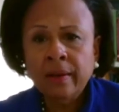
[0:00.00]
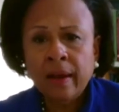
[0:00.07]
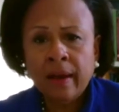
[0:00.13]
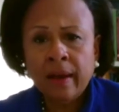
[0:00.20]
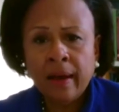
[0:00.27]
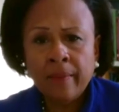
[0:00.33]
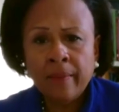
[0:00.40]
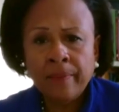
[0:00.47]

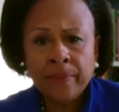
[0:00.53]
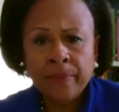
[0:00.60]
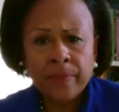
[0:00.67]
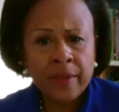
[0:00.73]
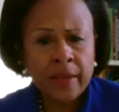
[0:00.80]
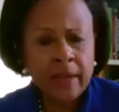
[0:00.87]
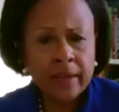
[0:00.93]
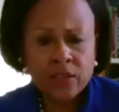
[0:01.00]

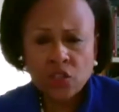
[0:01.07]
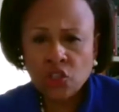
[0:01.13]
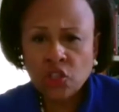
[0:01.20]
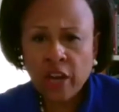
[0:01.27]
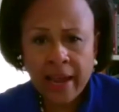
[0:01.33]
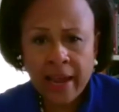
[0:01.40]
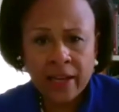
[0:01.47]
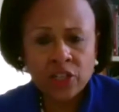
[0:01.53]
the
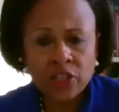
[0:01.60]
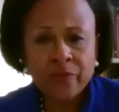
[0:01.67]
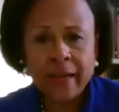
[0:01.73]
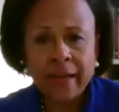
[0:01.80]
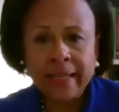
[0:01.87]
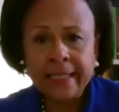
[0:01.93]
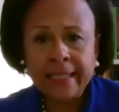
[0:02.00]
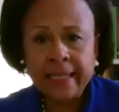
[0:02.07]
exchange of
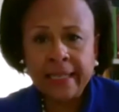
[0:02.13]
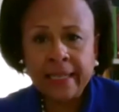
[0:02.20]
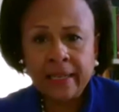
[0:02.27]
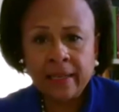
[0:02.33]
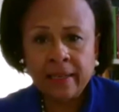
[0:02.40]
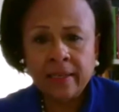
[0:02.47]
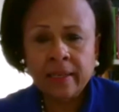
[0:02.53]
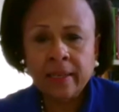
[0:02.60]

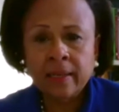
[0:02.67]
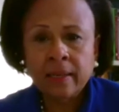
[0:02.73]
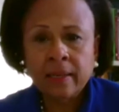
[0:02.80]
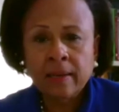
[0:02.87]
ideas,